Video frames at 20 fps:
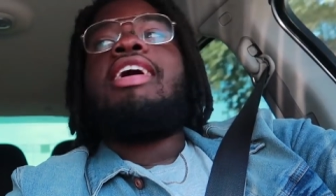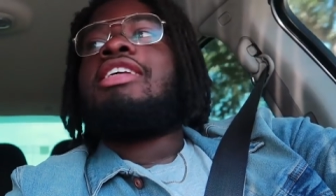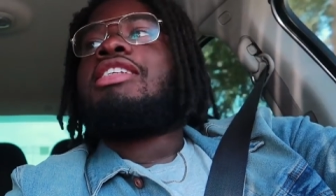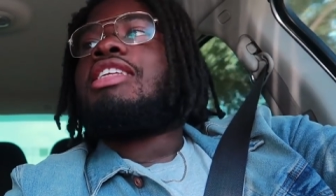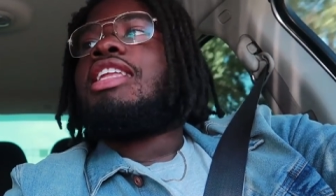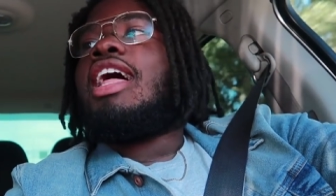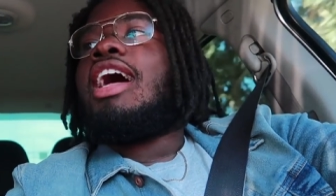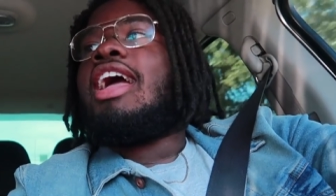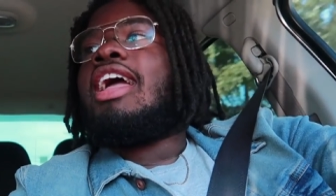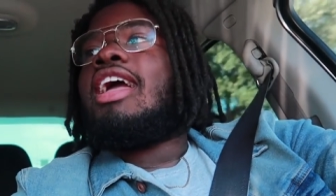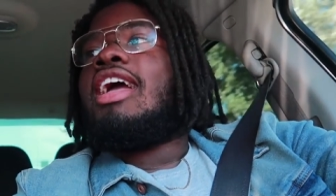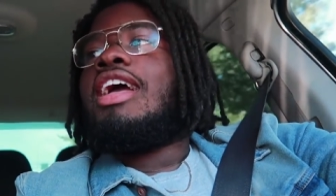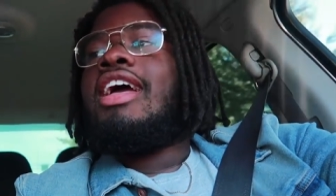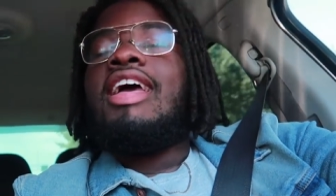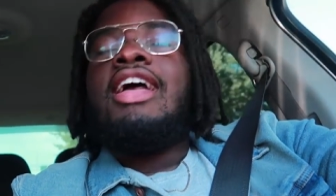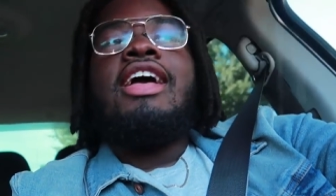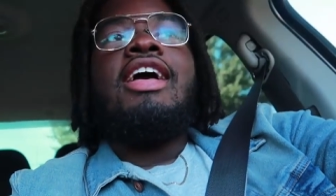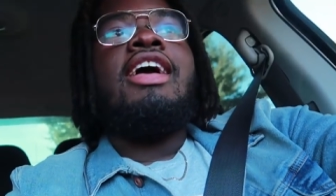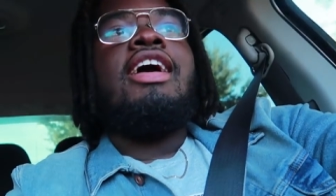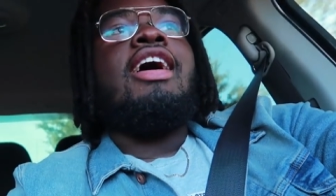it's like
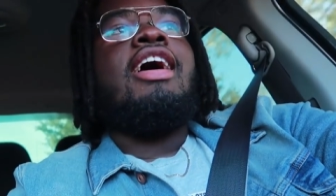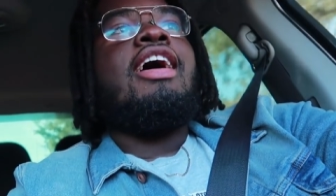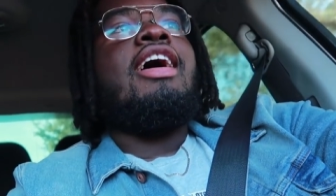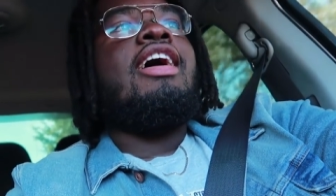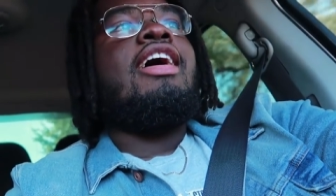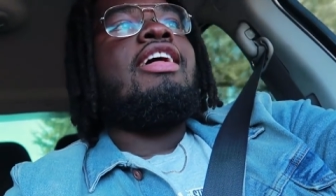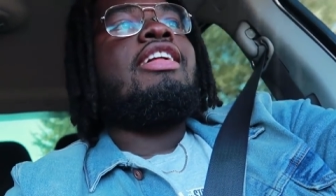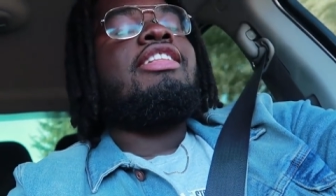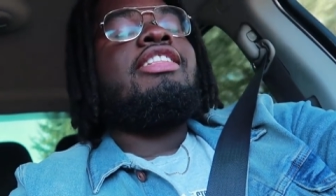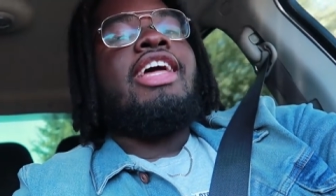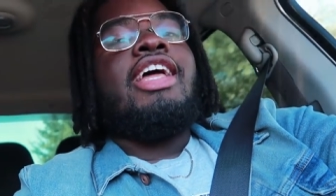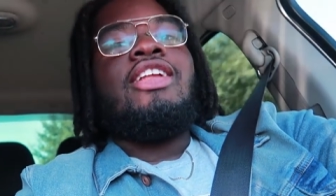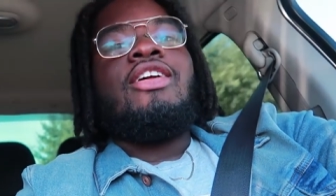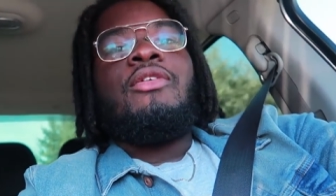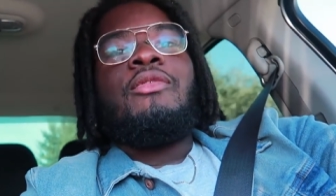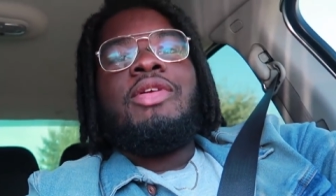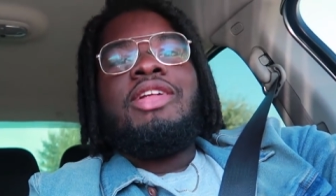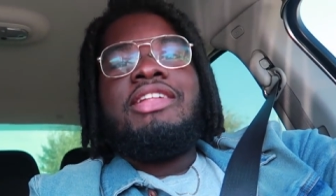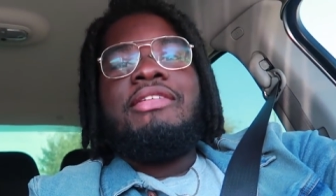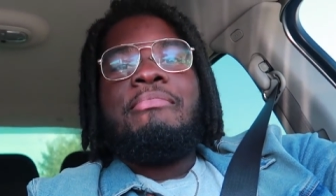they
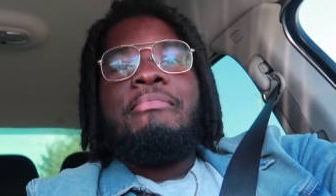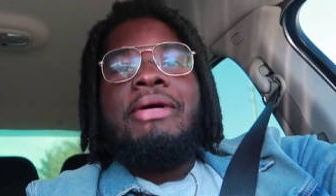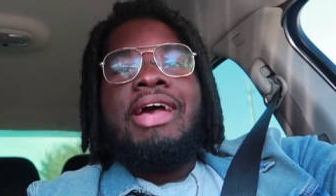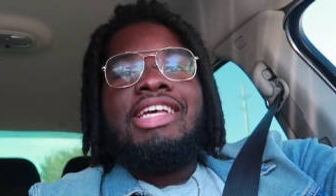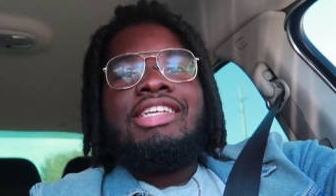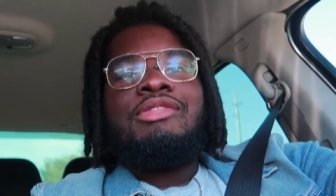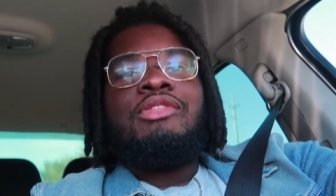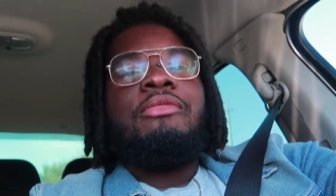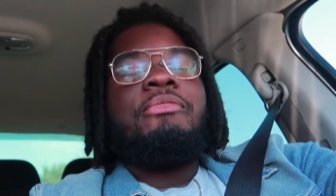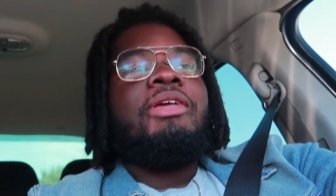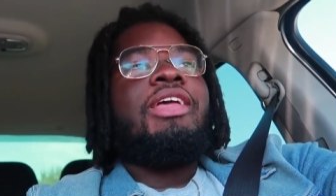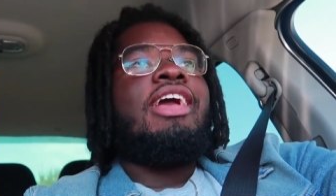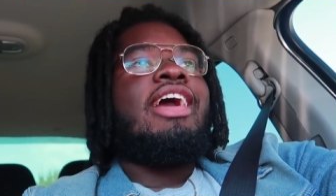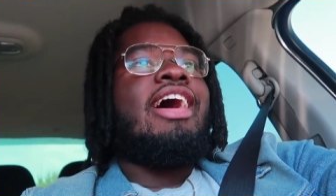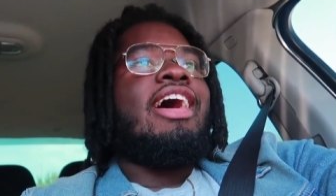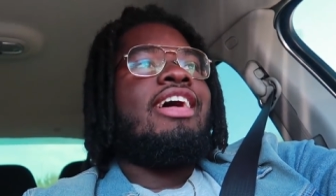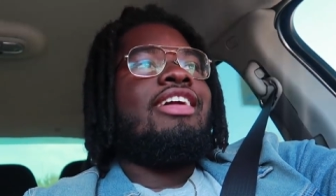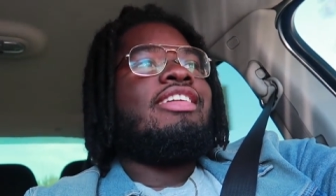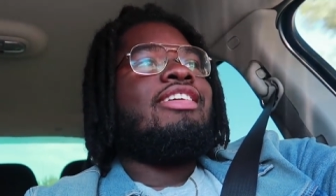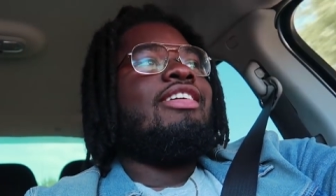don't really mess with me
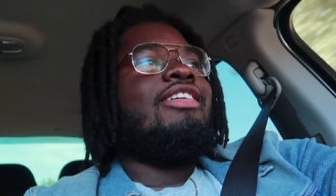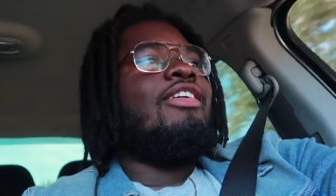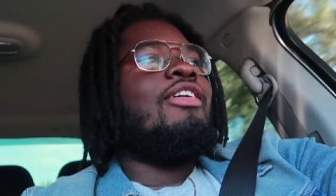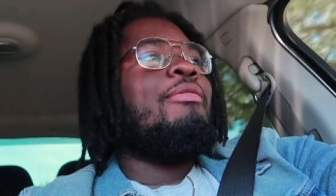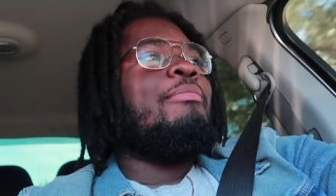kinda